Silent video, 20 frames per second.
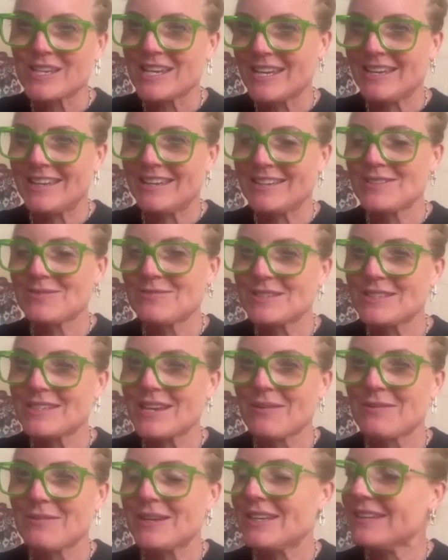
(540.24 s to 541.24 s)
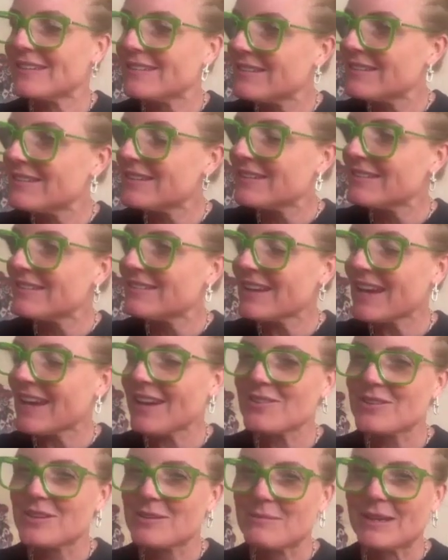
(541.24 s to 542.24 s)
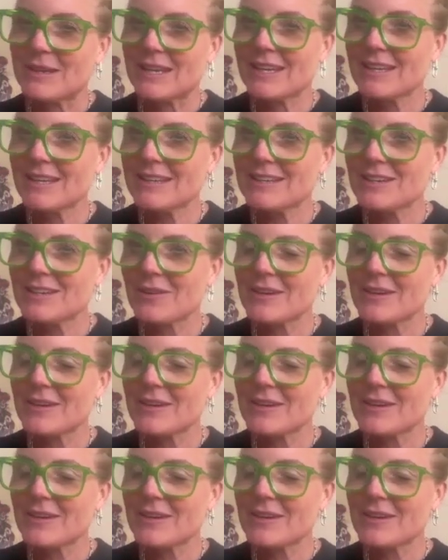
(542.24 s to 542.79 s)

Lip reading: kid was going, hang on a minute,